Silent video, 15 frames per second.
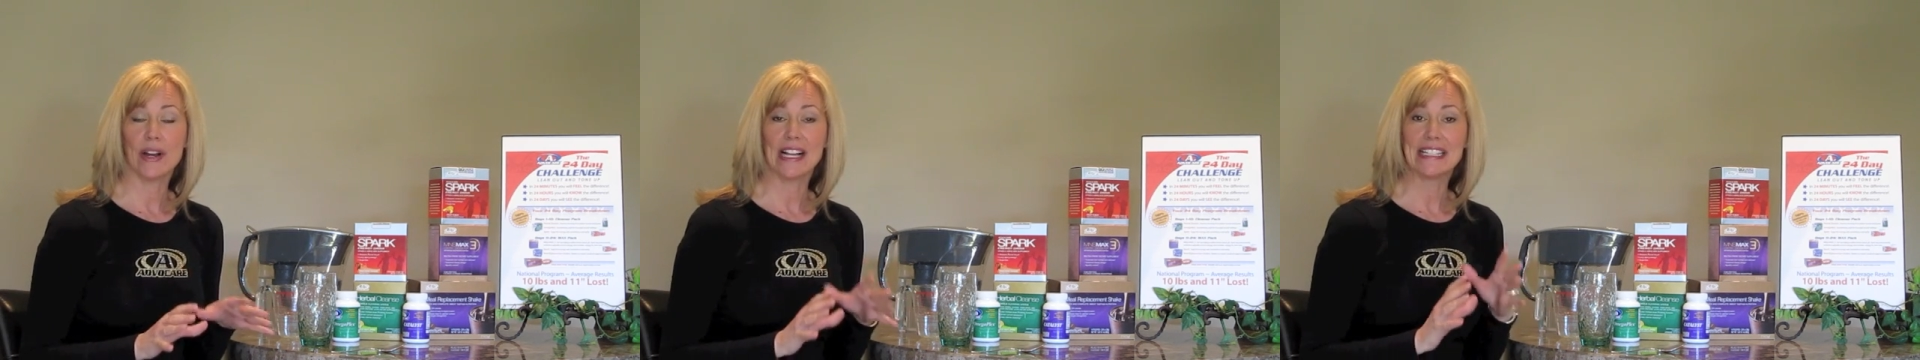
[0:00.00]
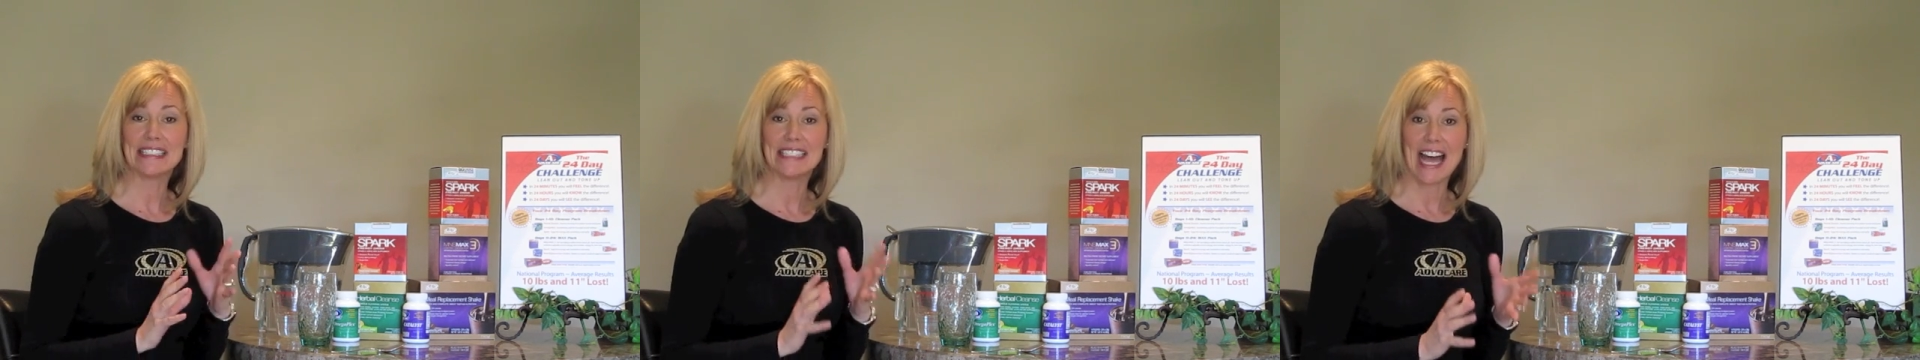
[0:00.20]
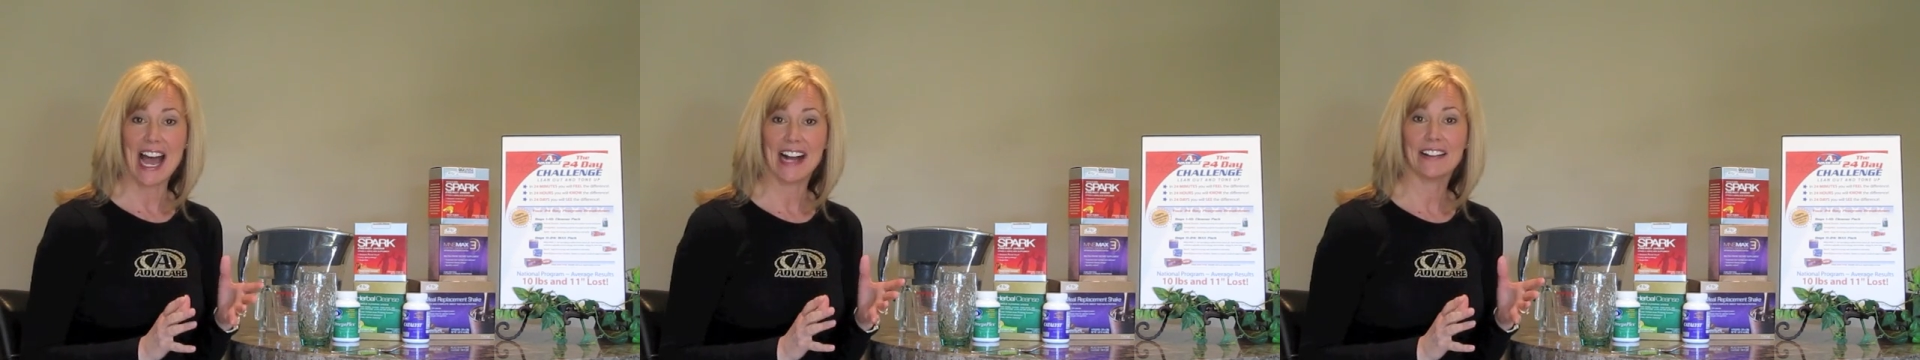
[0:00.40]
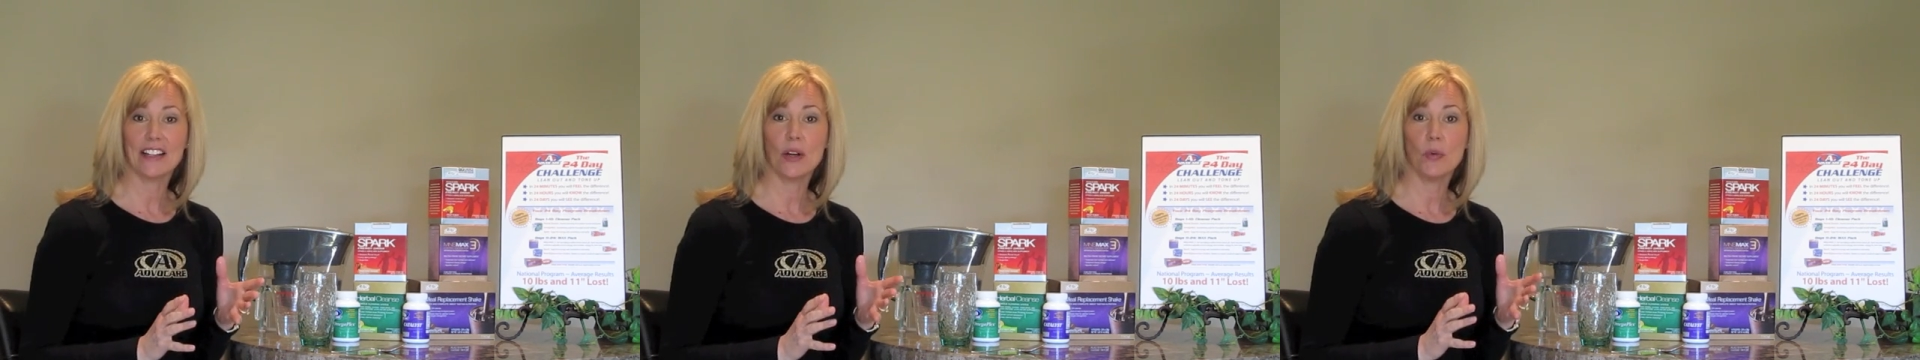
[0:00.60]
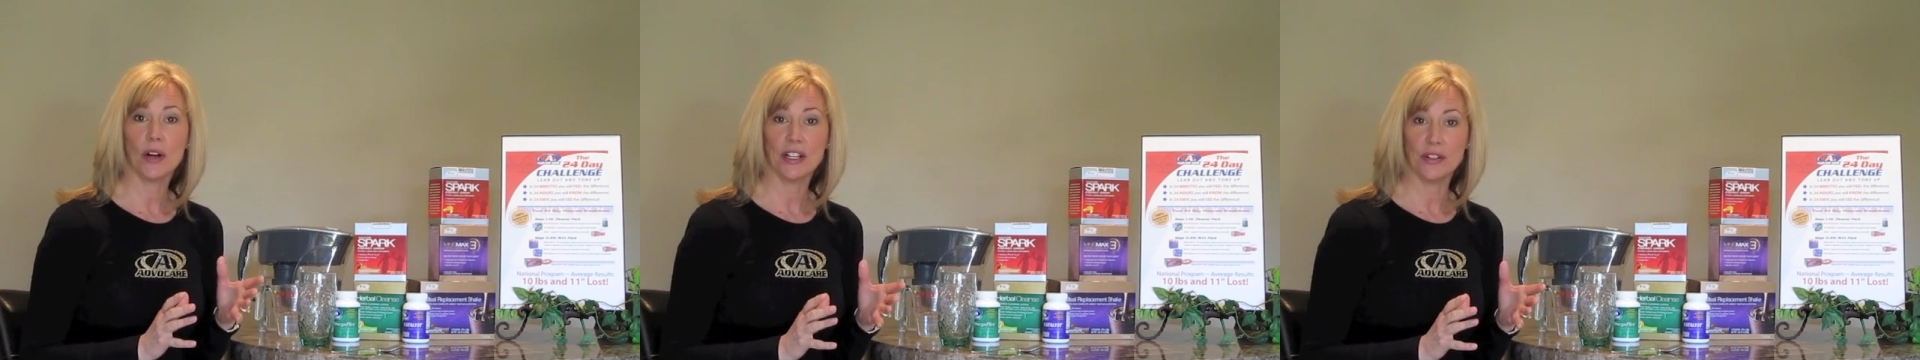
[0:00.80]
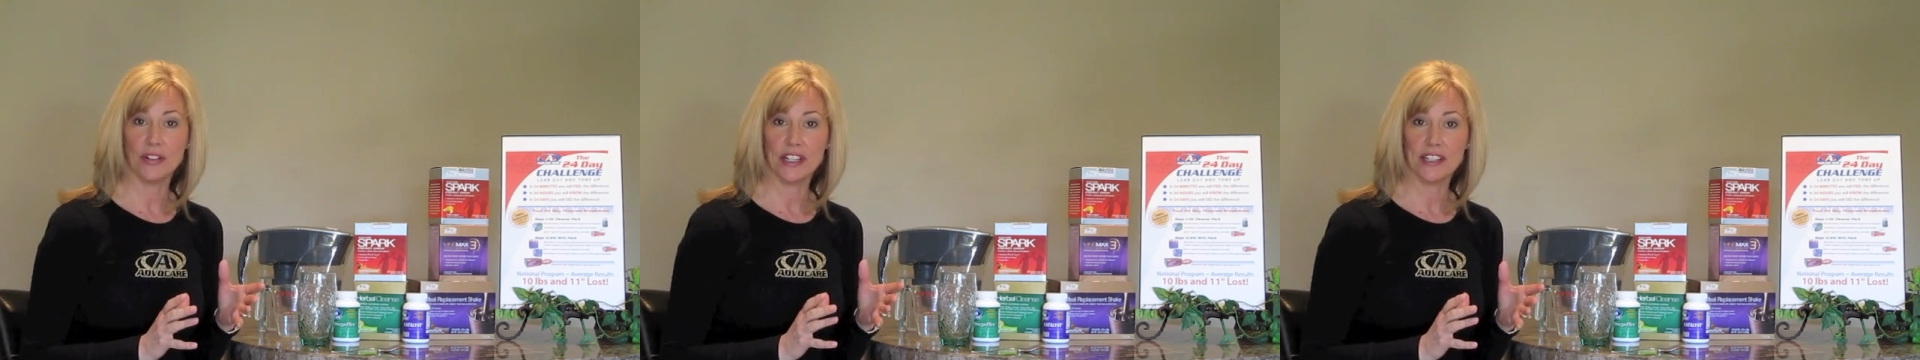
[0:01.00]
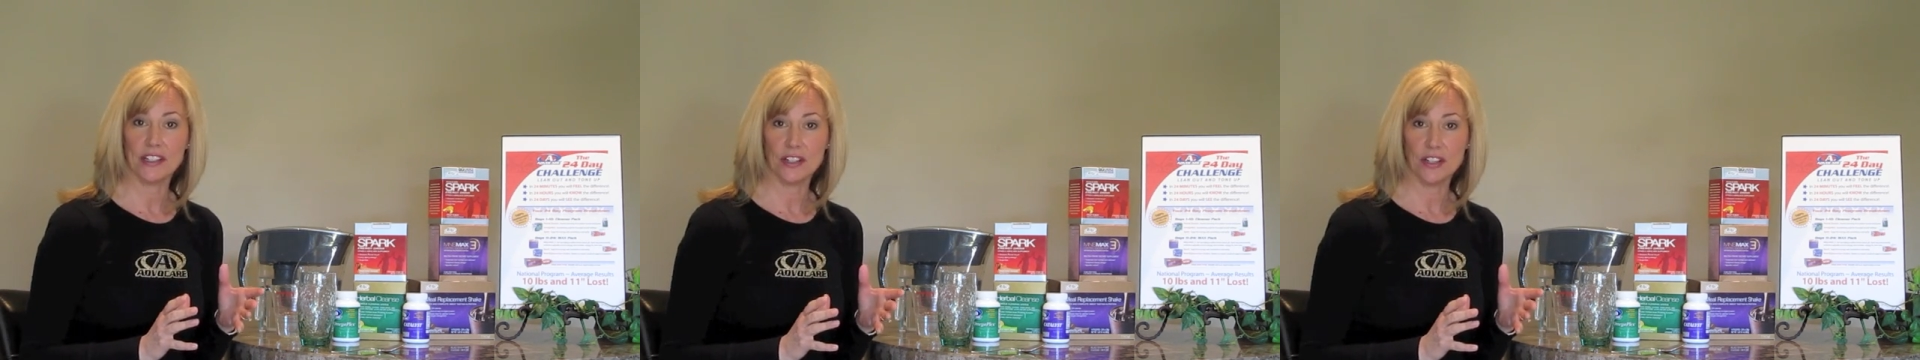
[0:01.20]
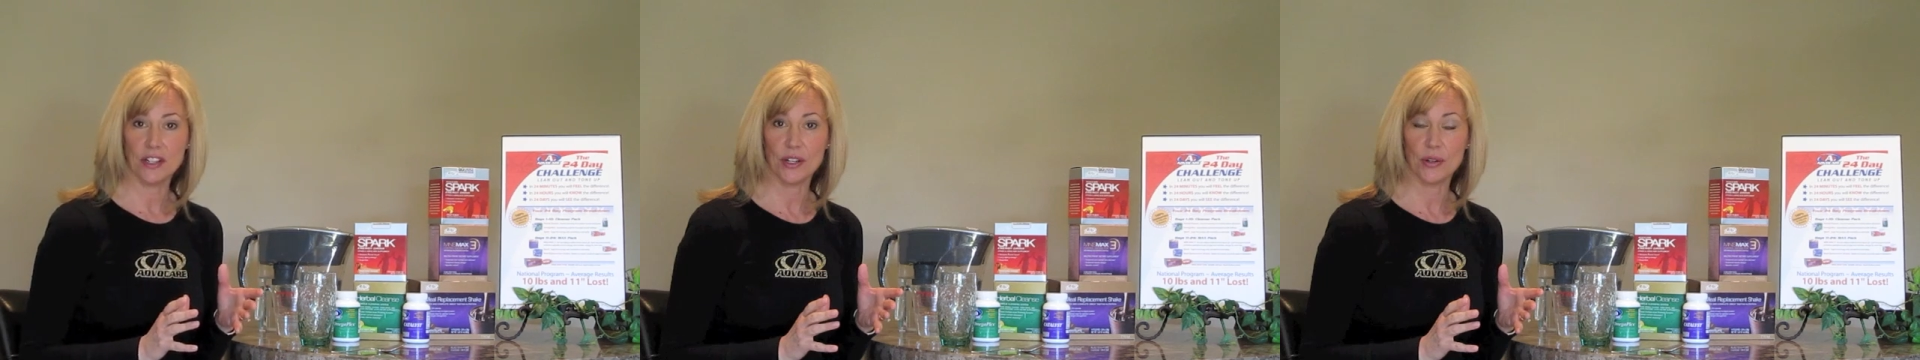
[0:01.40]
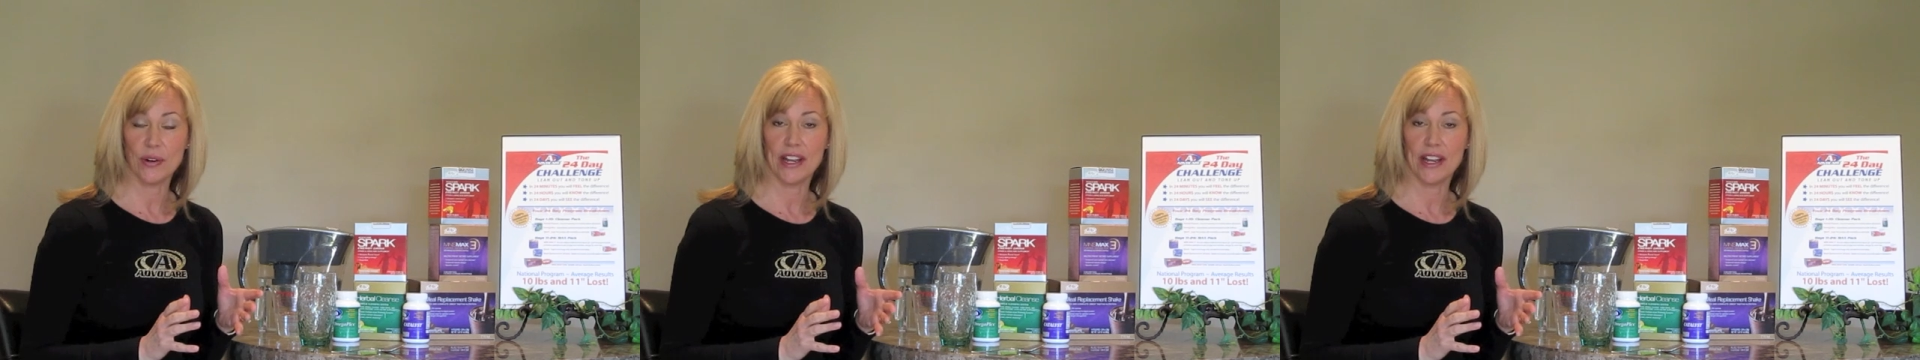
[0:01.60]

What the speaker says: exactly what you need to do